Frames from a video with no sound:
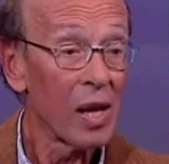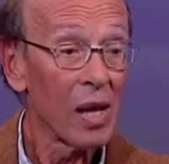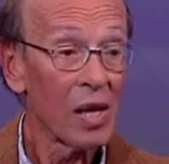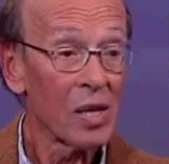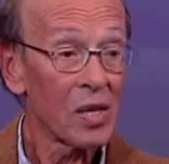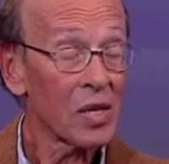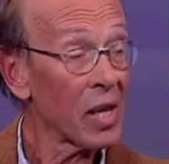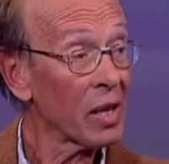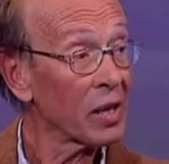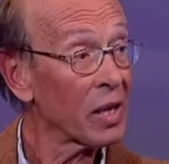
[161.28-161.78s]

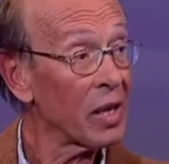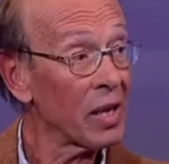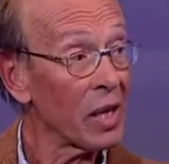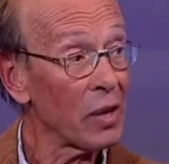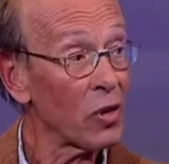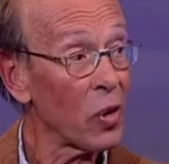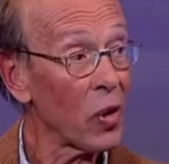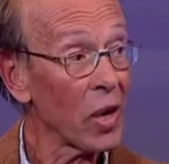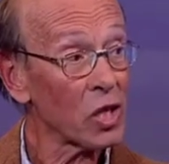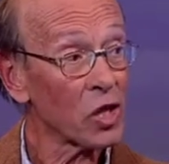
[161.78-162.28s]
Secondly, if
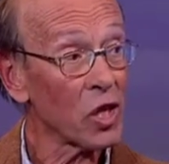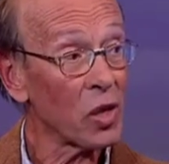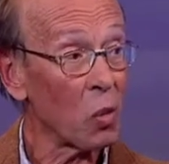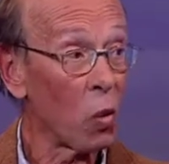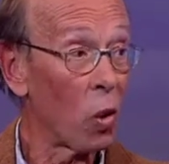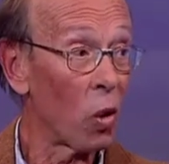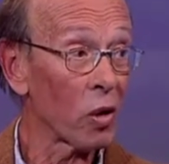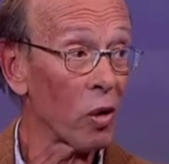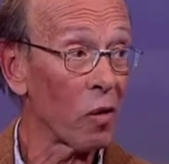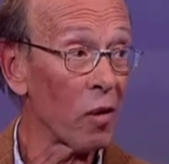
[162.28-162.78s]
you actually
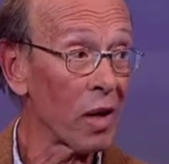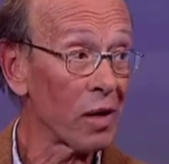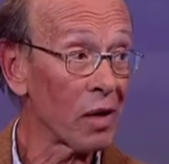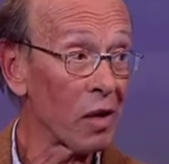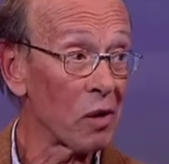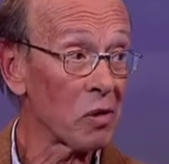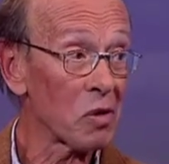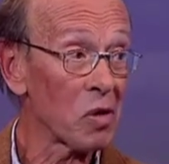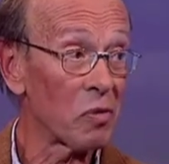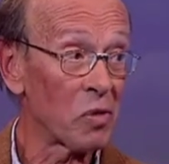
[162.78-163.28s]
walk around
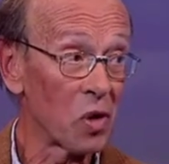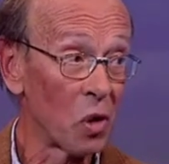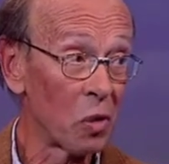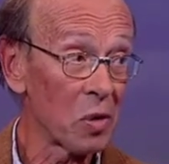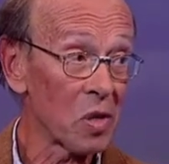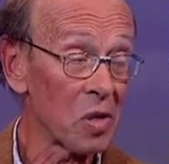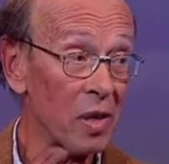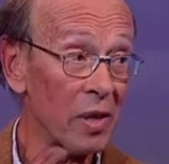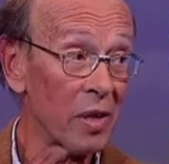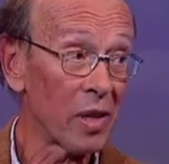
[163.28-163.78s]
lots of
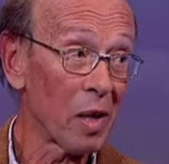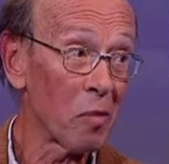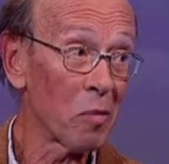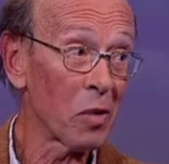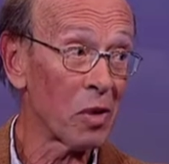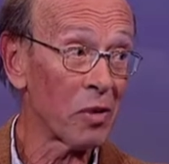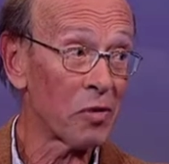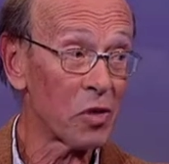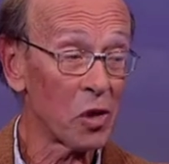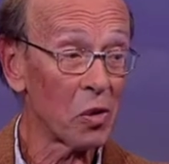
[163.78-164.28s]
Dorset, the
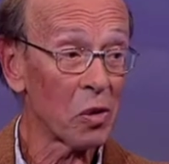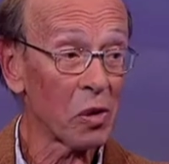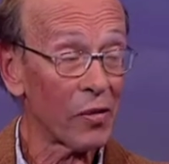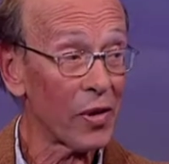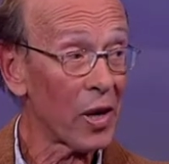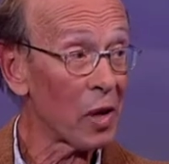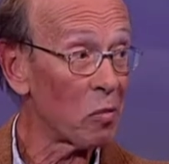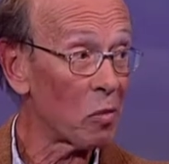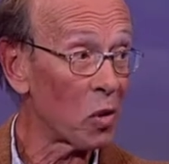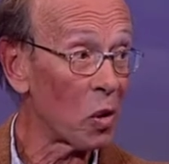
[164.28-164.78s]
number of Duke of
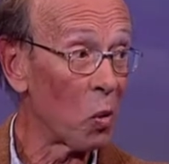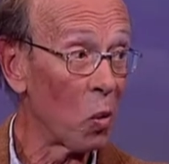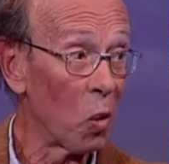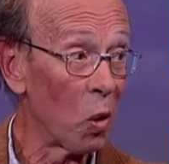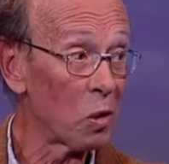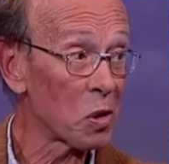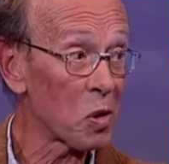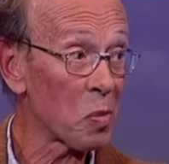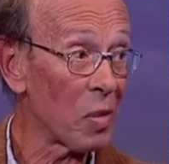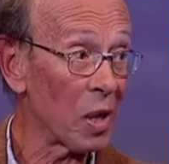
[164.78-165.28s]
Edinburgh
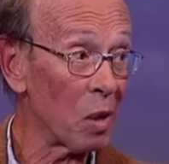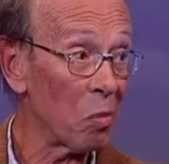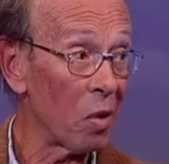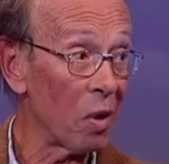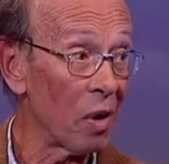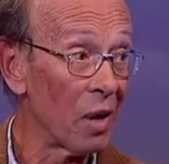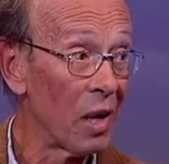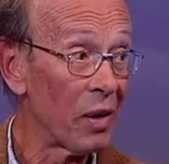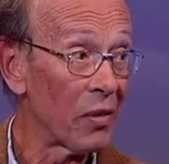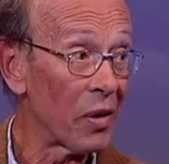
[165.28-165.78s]
Awards
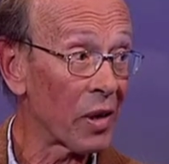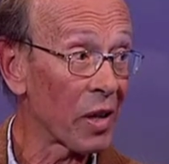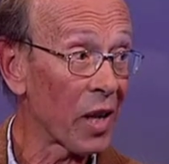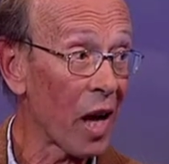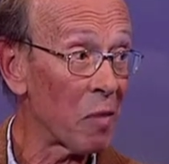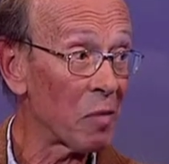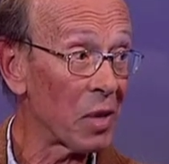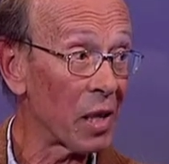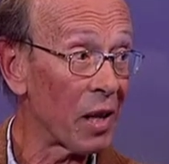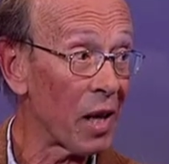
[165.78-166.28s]
people that are
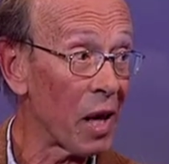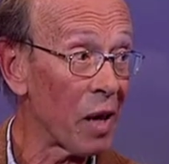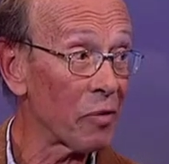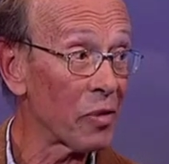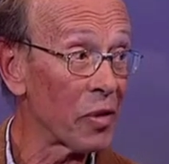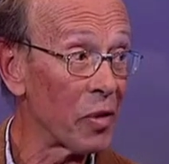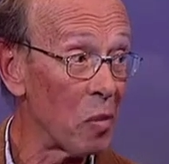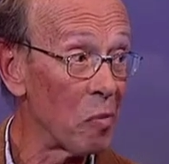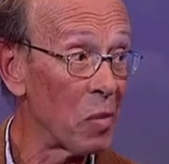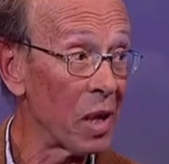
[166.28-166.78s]
coming there
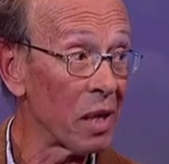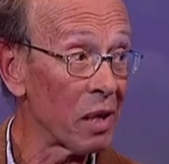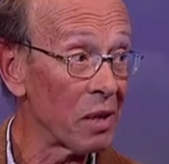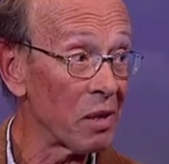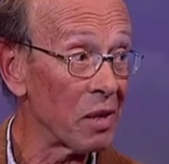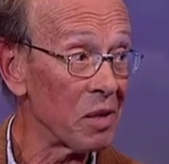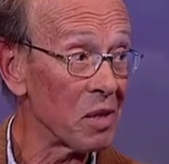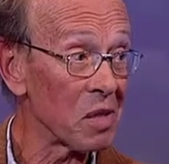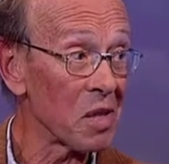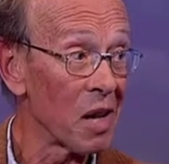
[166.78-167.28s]
from the
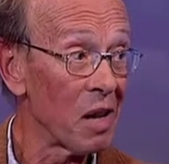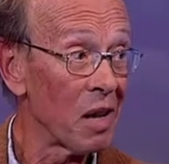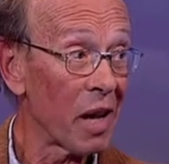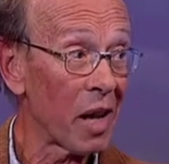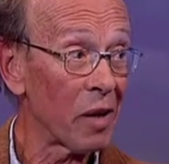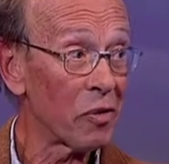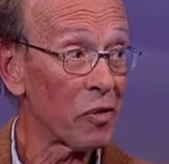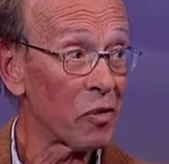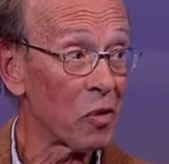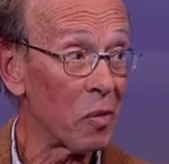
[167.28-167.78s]
Midlands
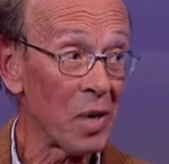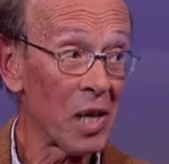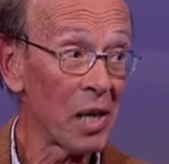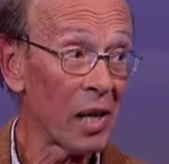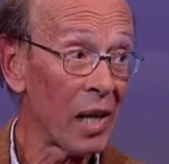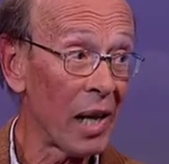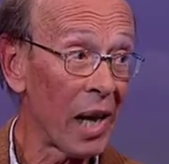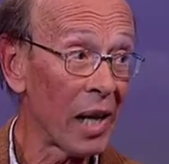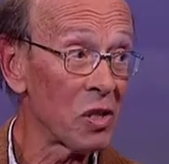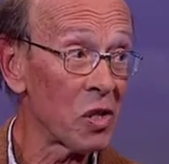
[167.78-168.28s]
and from inner
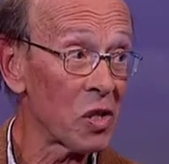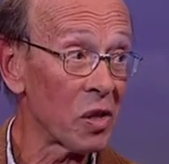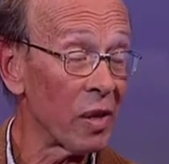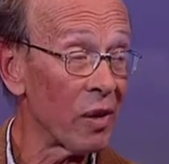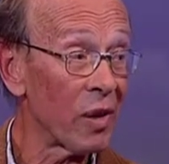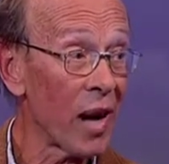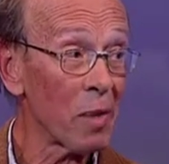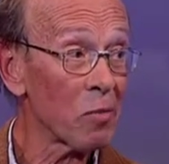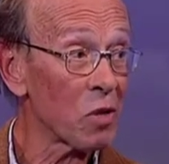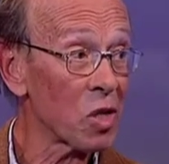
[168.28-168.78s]
London
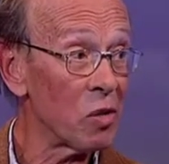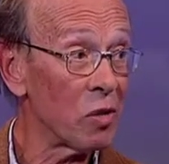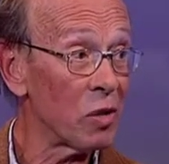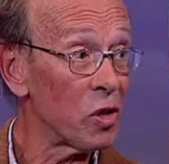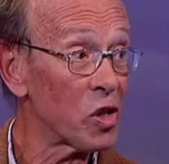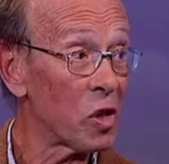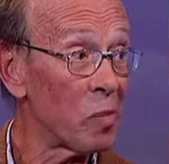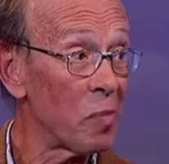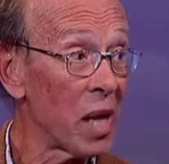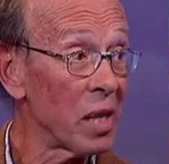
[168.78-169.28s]
are absolutely
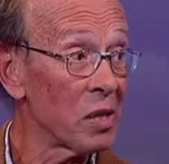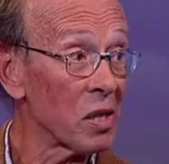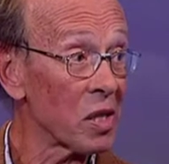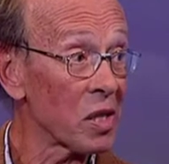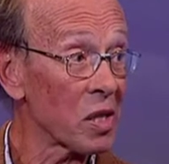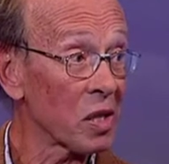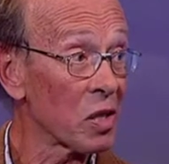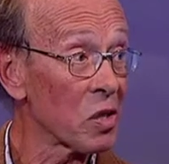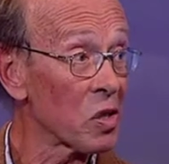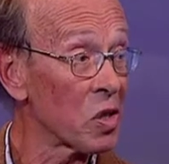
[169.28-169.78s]

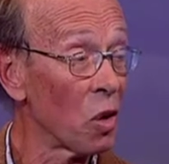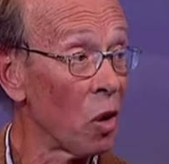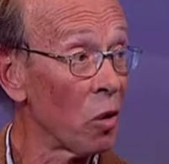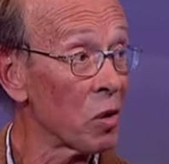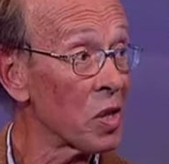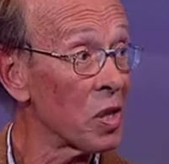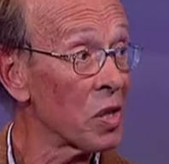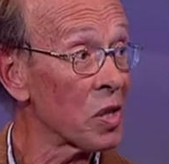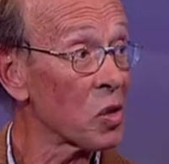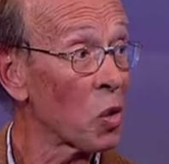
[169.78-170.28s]
tremendous, because
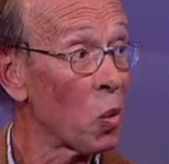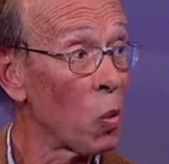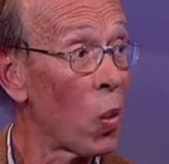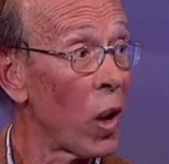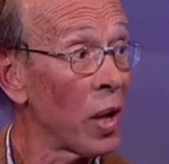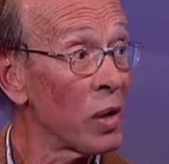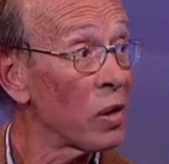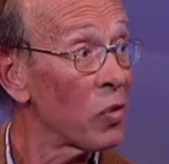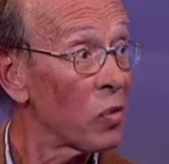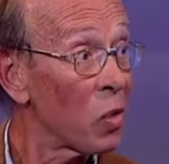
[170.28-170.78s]
Dorset is a
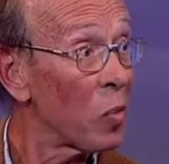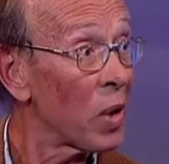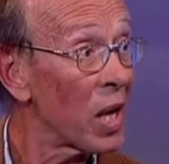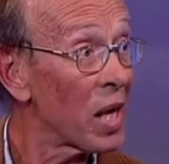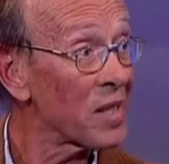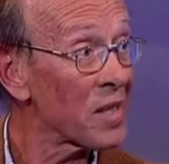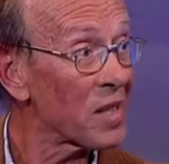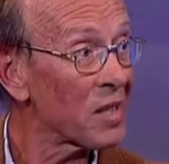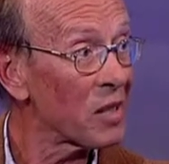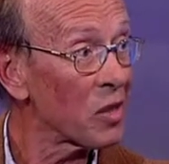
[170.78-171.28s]
wonderful
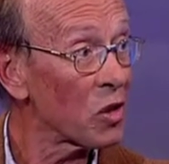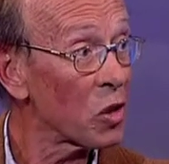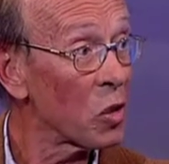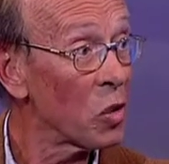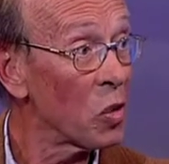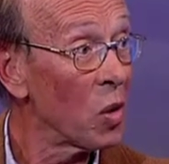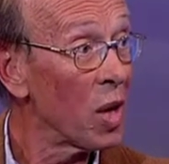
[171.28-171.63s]
place to do